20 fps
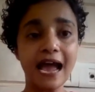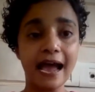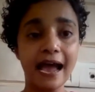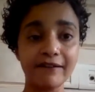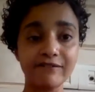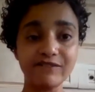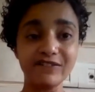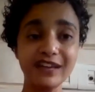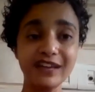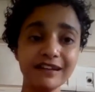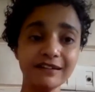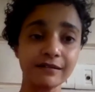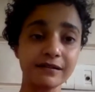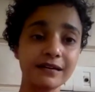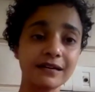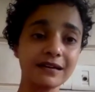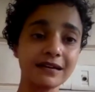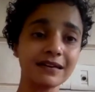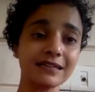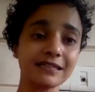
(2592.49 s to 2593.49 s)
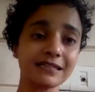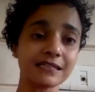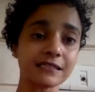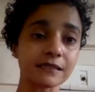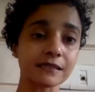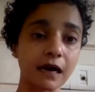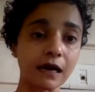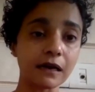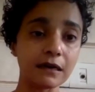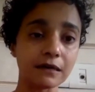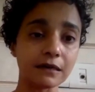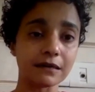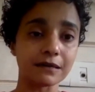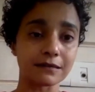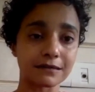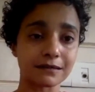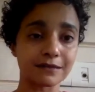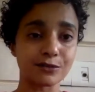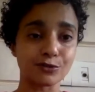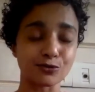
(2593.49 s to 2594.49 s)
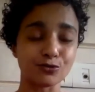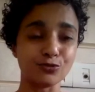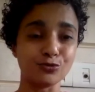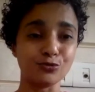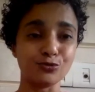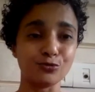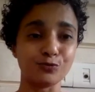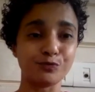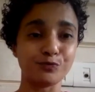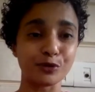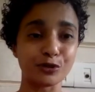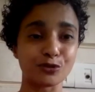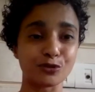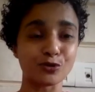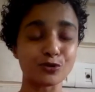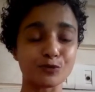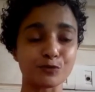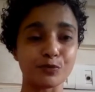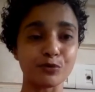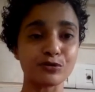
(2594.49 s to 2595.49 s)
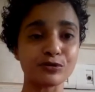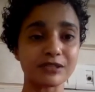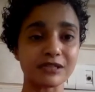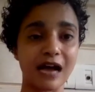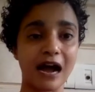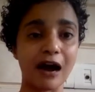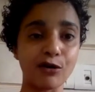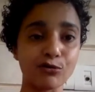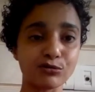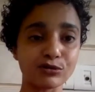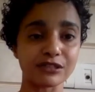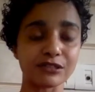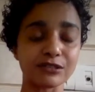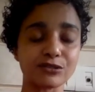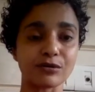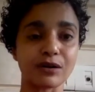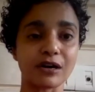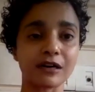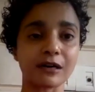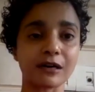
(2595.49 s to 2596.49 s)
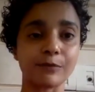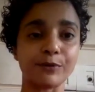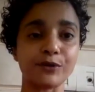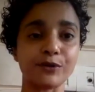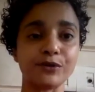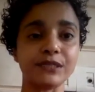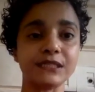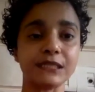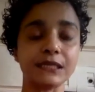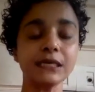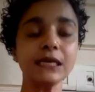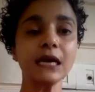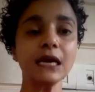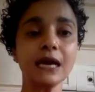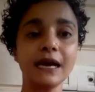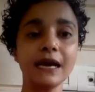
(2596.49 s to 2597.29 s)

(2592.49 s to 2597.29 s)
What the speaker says: and we really struggled to put those books out into our community.